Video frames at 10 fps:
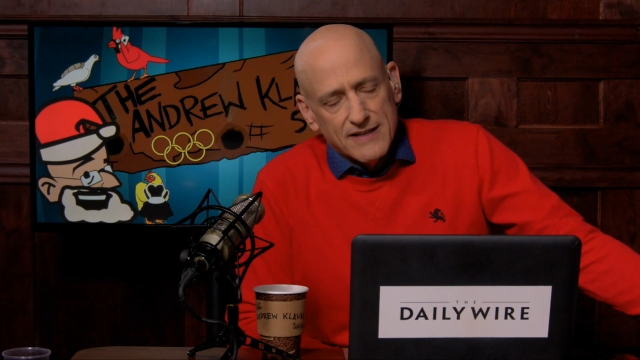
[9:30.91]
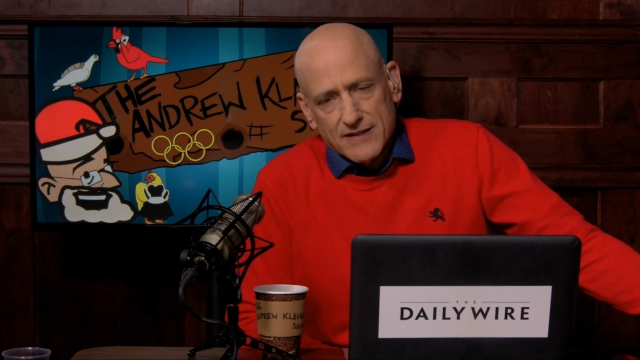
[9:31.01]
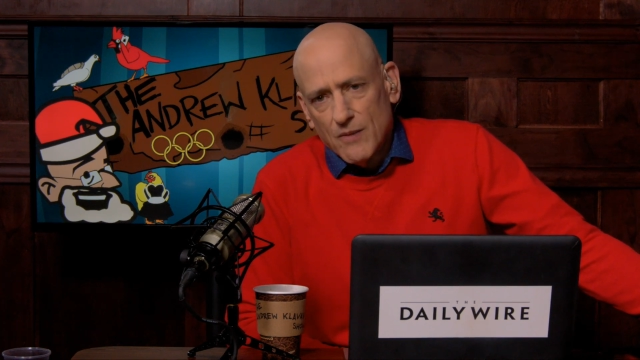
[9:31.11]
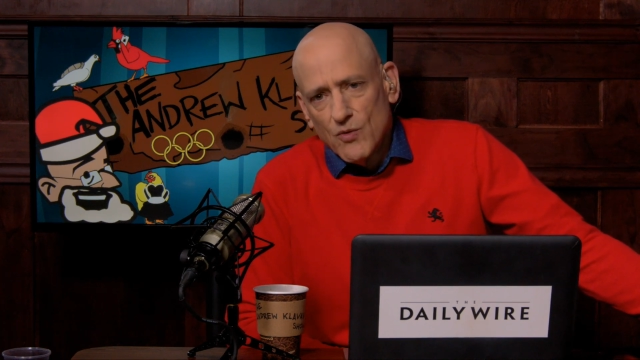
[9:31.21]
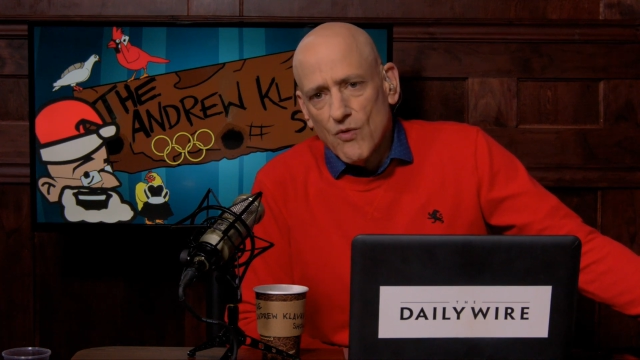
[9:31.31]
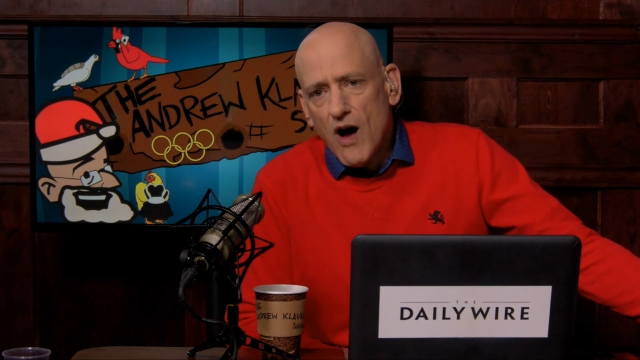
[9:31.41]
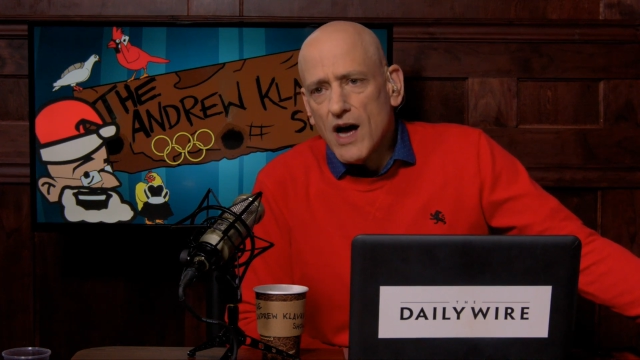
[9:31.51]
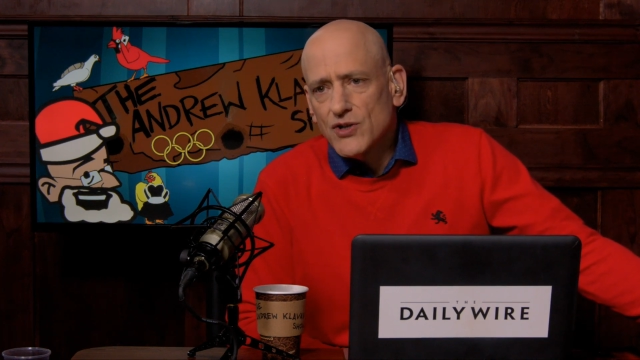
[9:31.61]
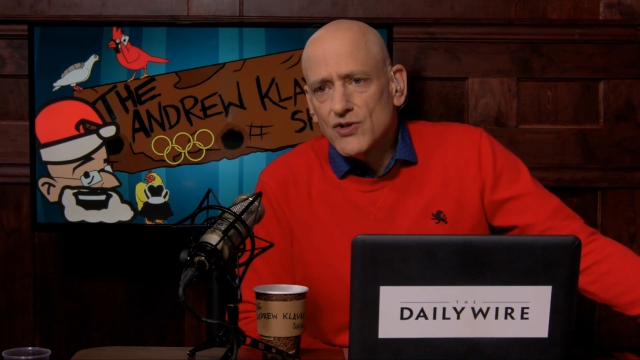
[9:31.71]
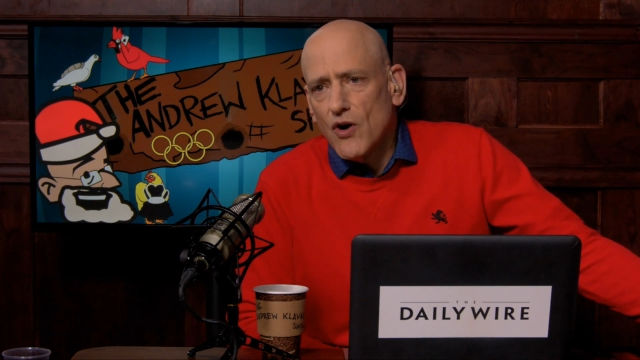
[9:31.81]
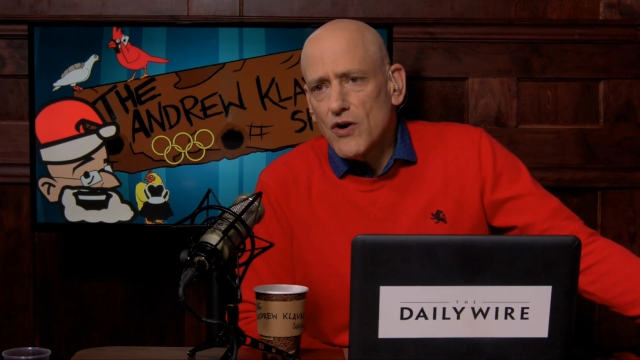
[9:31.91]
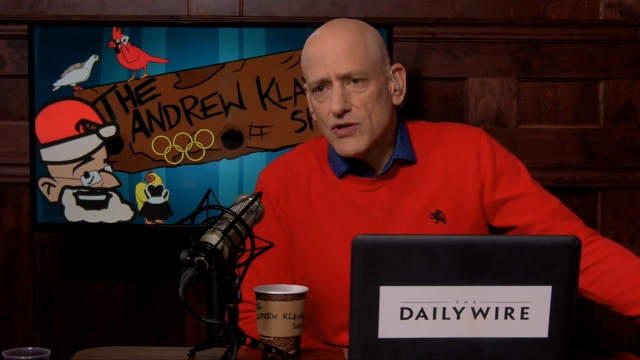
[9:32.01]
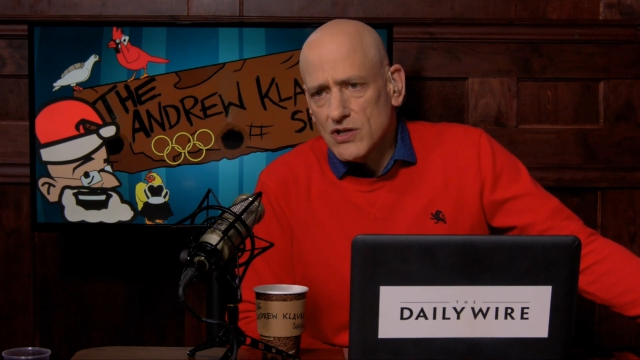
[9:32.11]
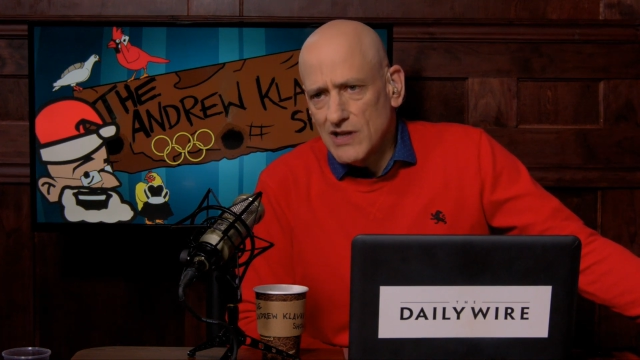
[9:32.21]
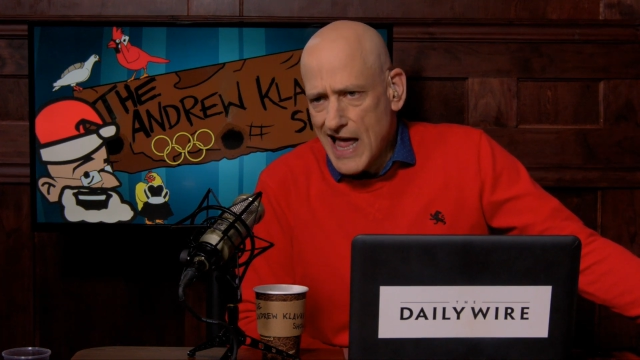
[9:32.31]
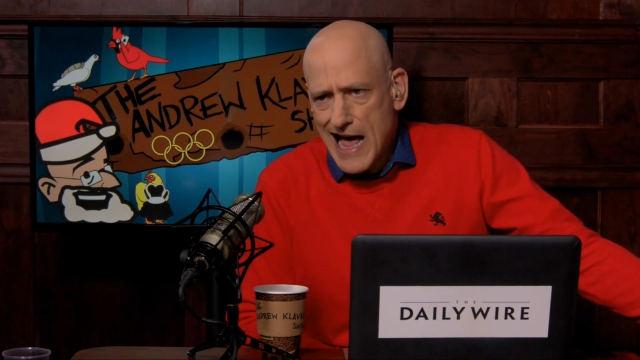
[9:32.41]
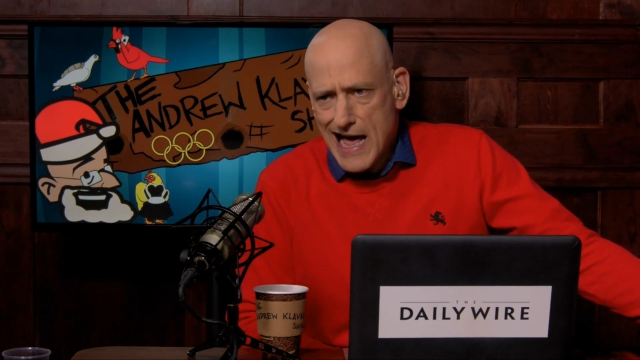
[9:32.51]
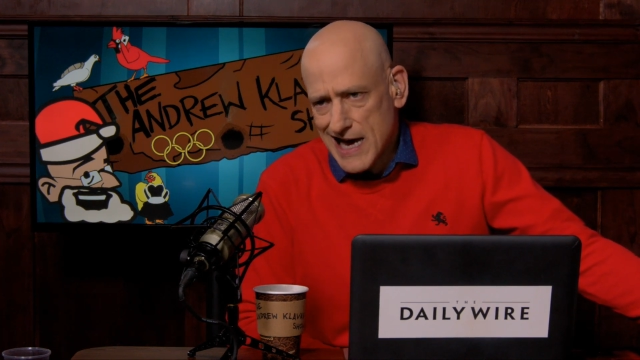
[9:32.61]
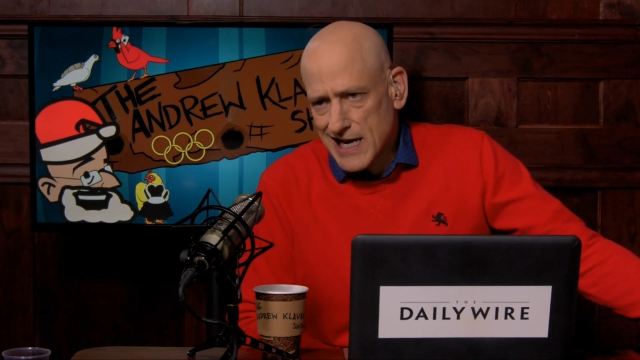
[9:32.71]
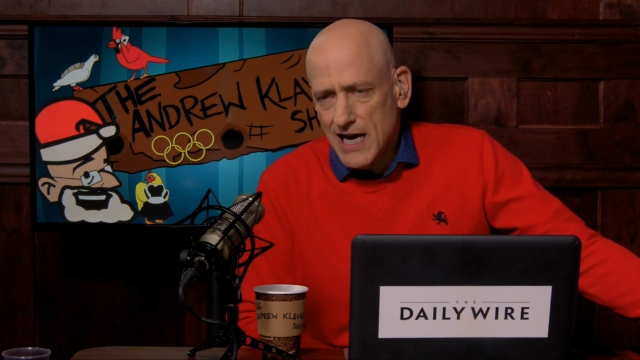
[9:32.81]
some rock star
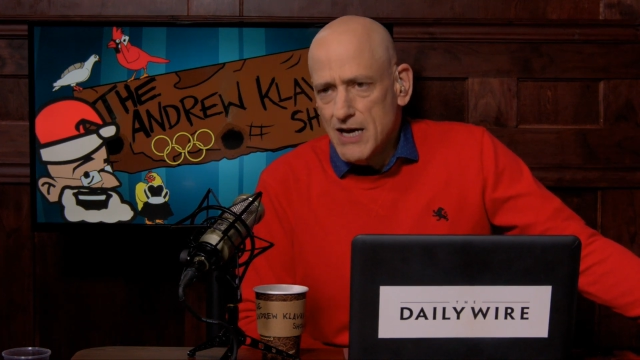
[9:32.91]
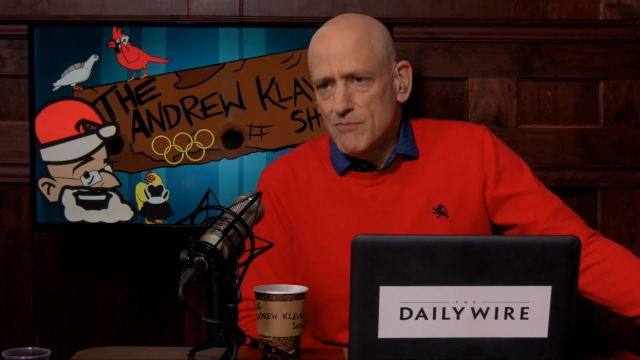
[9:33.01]
slag